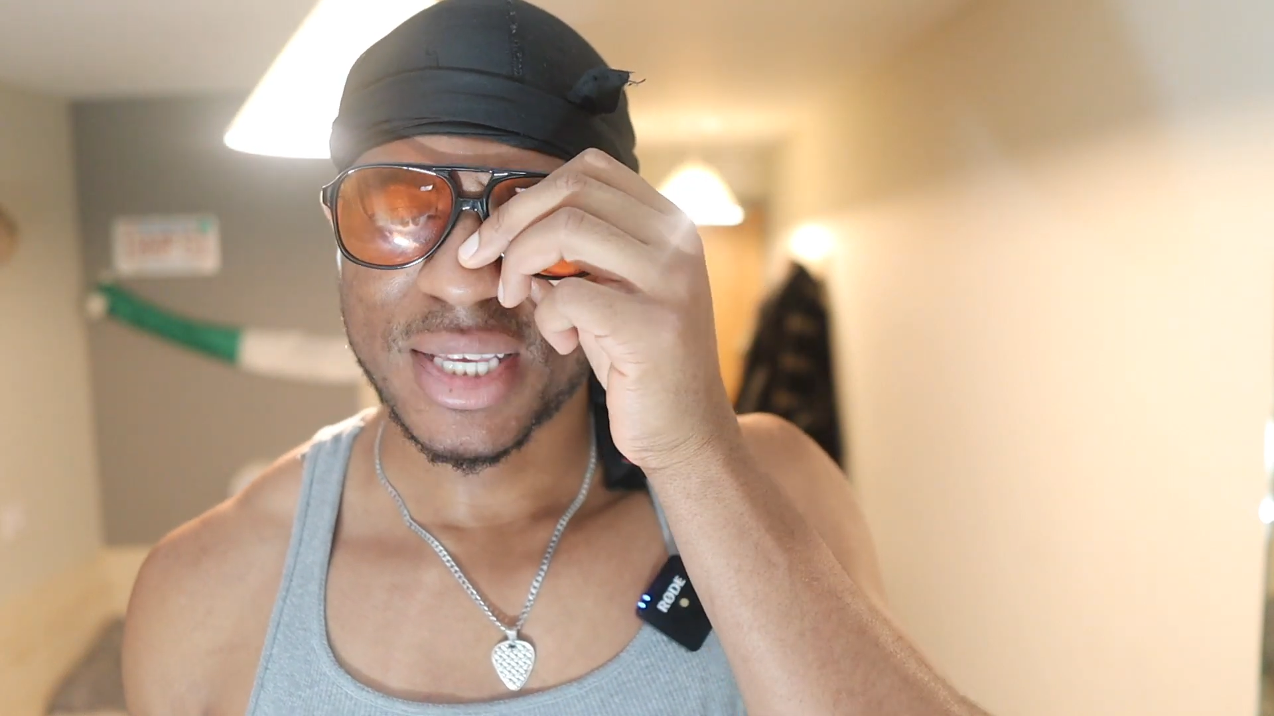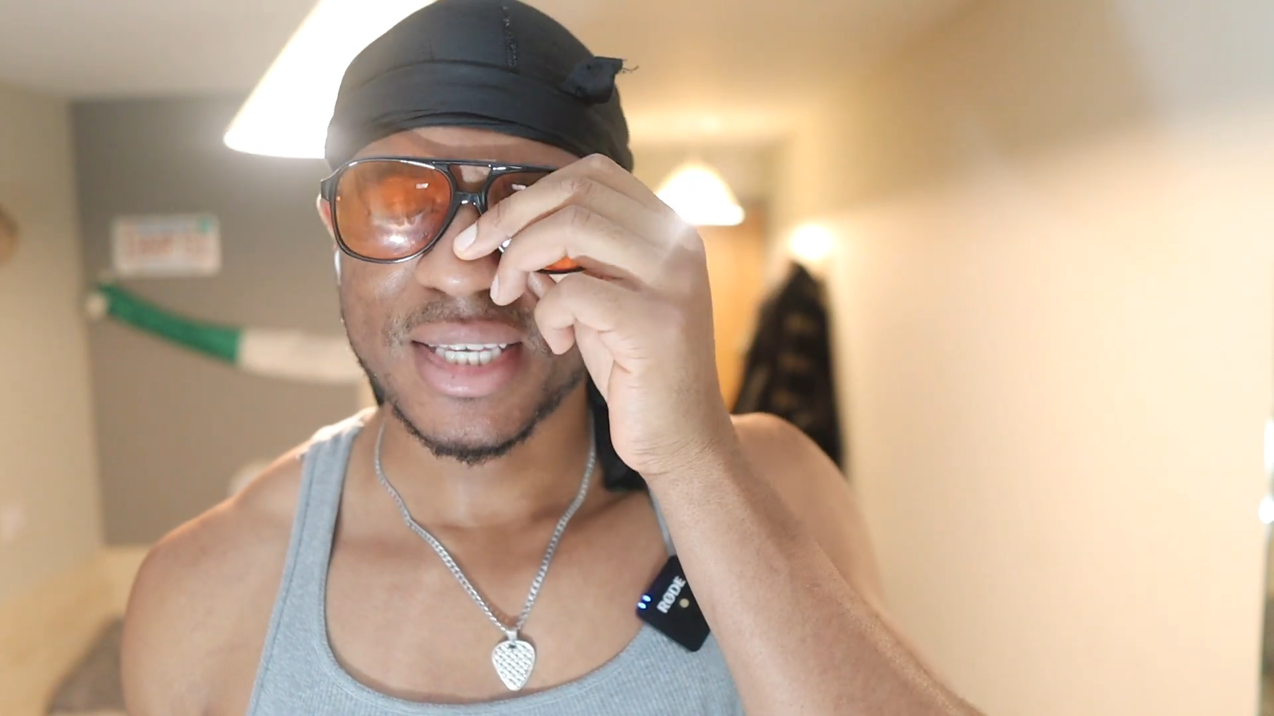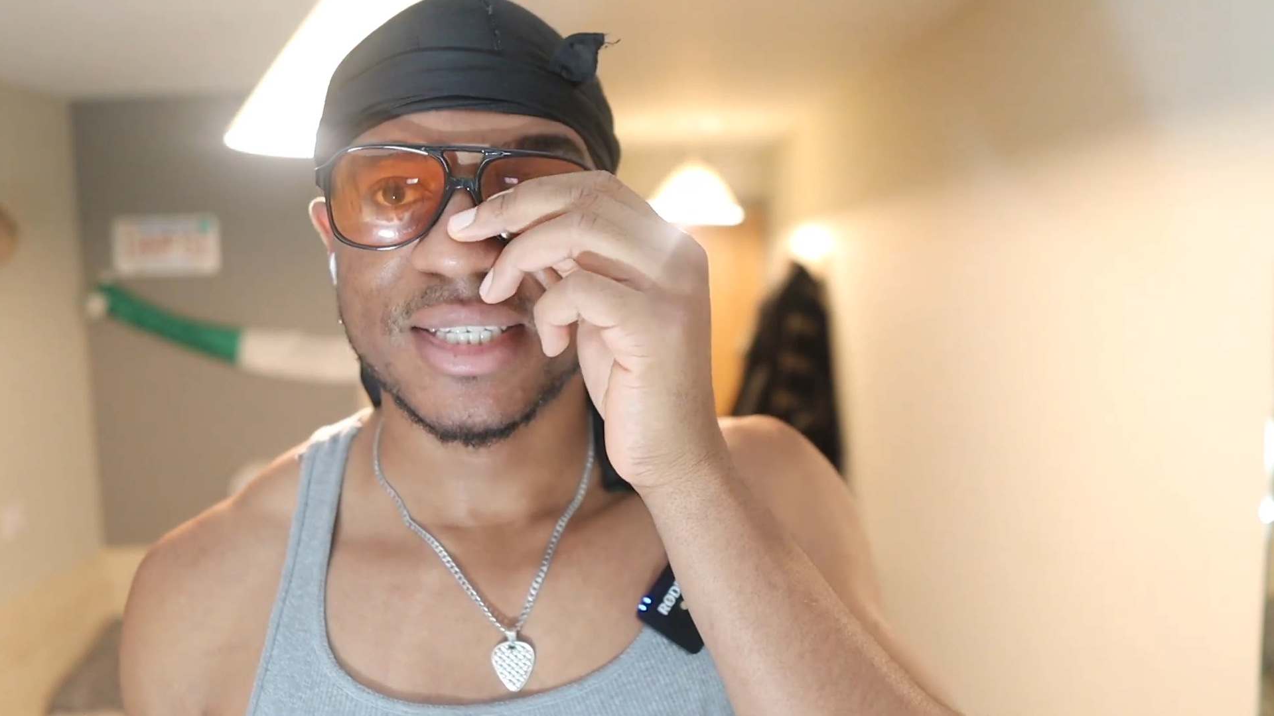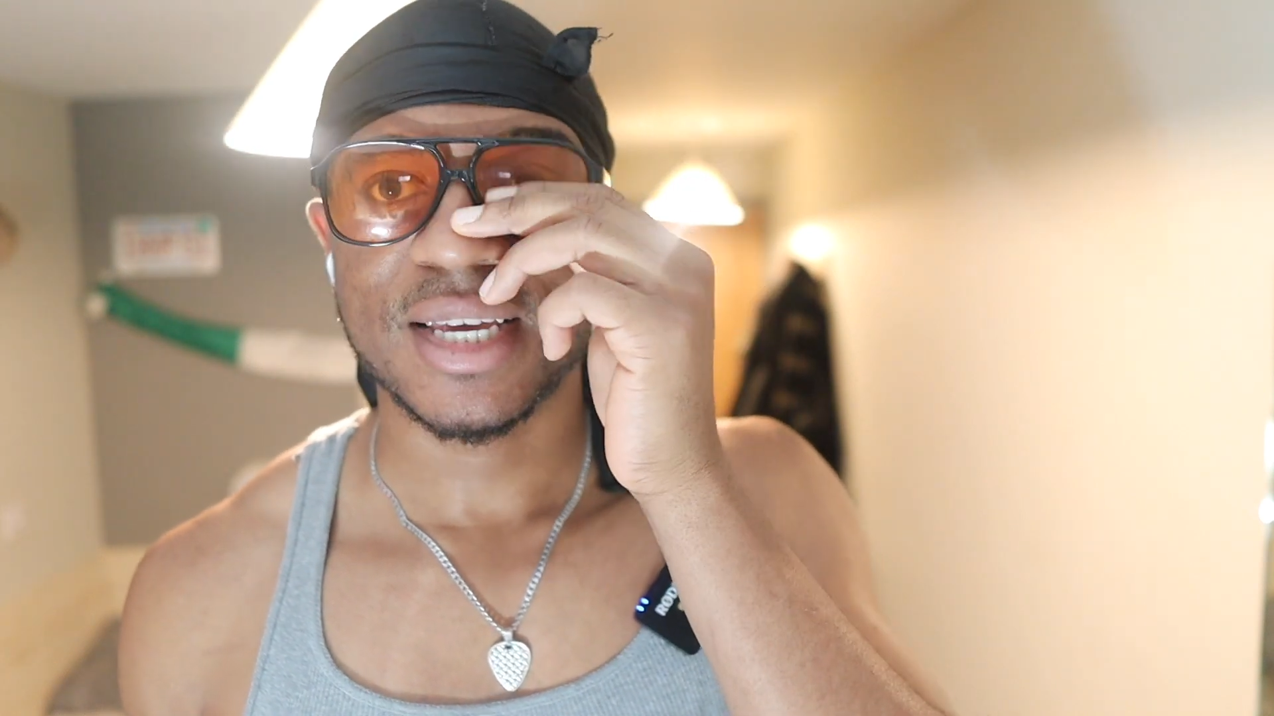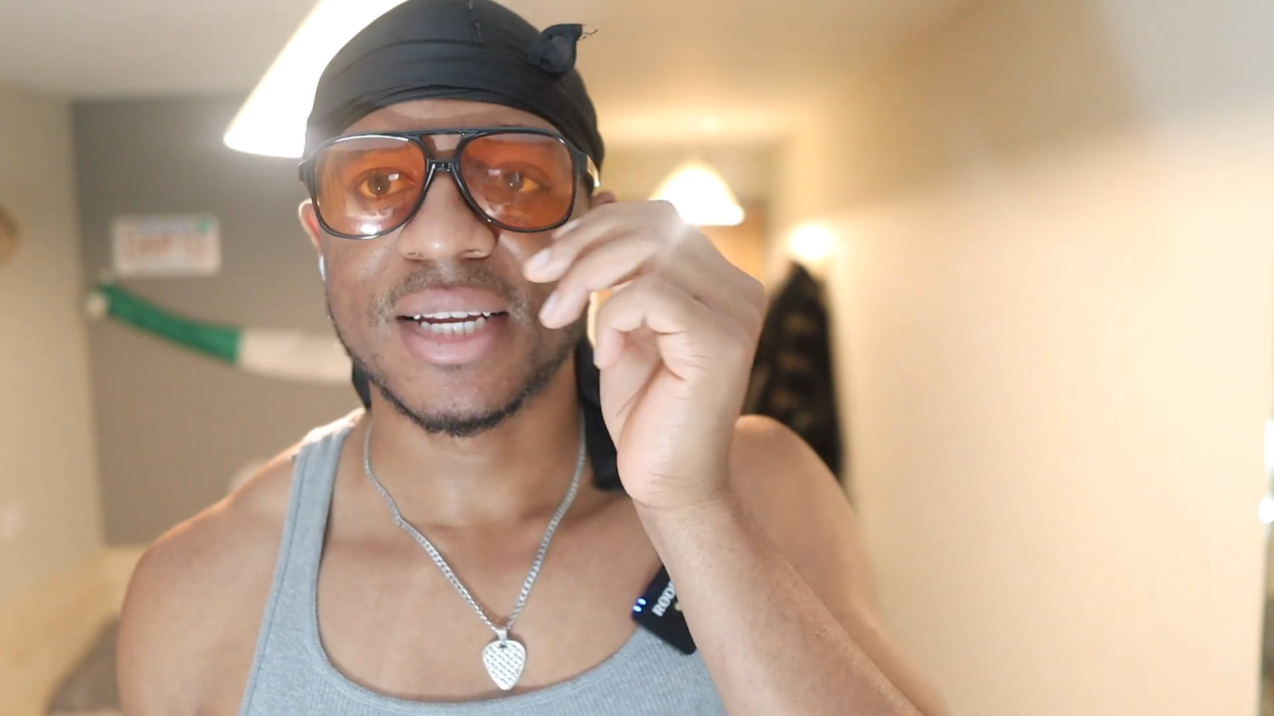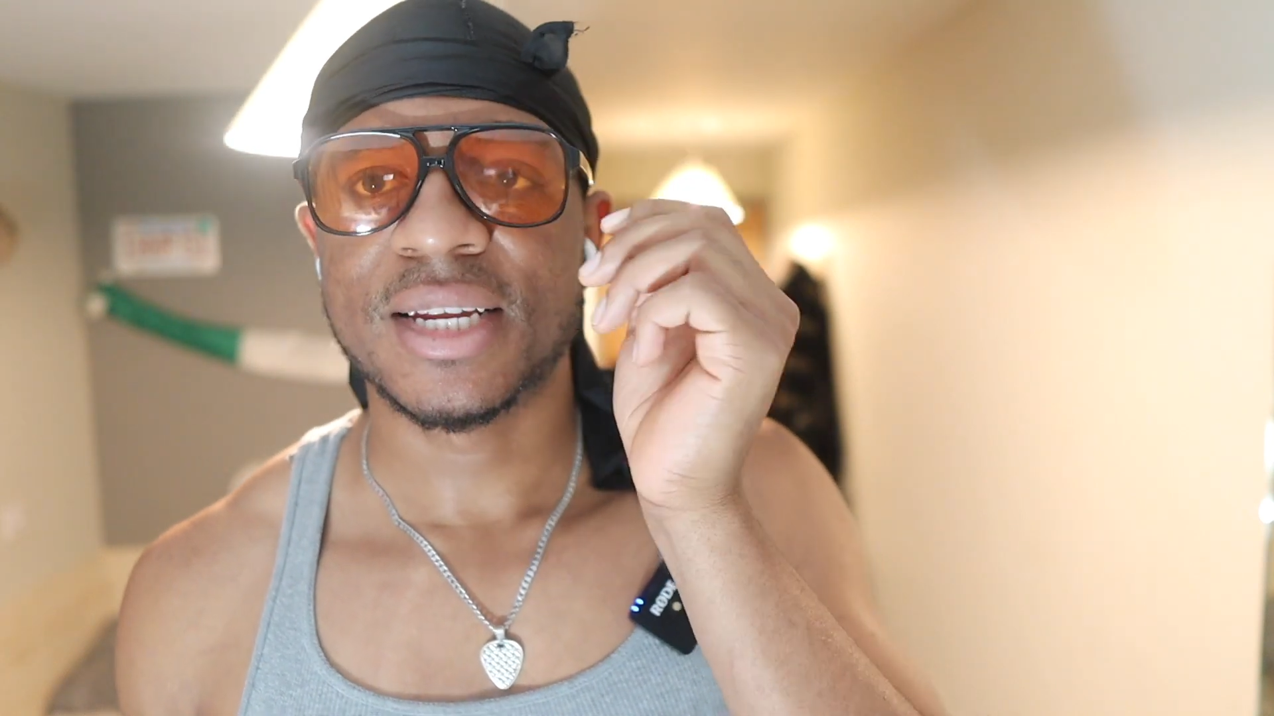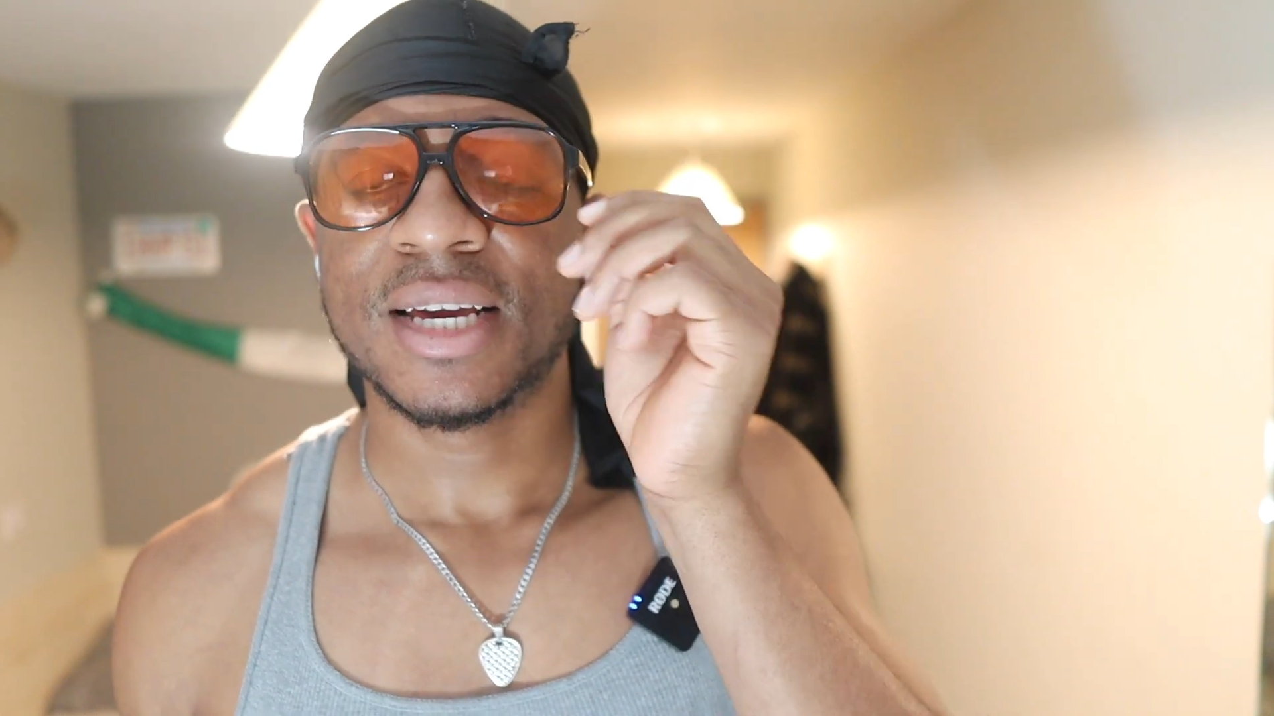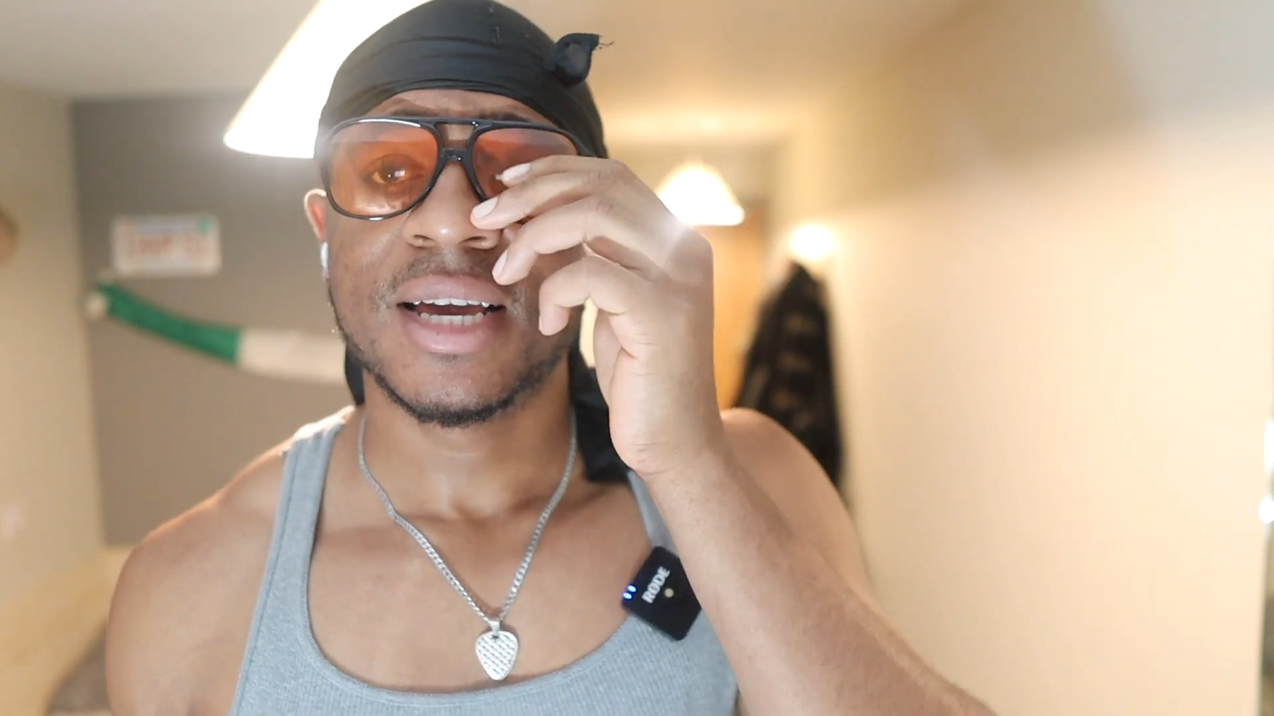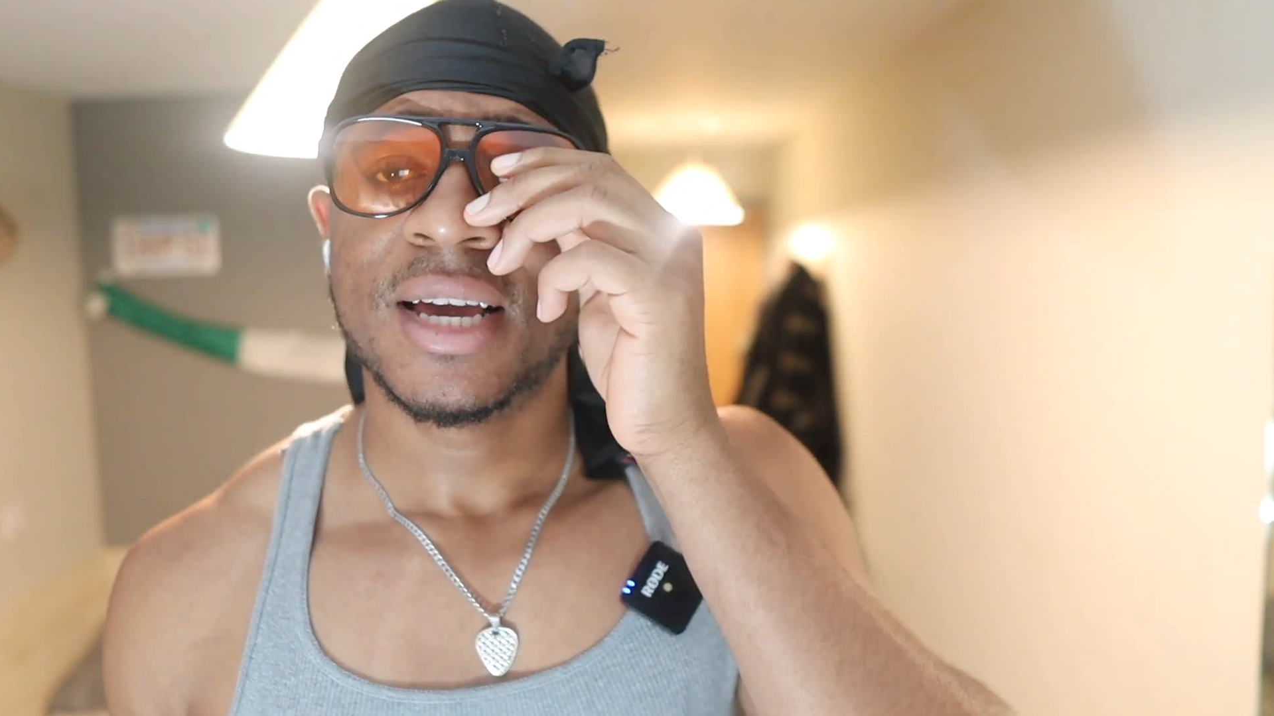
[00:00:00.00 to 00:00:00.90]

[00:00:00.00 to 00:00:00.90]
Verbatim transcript: they said,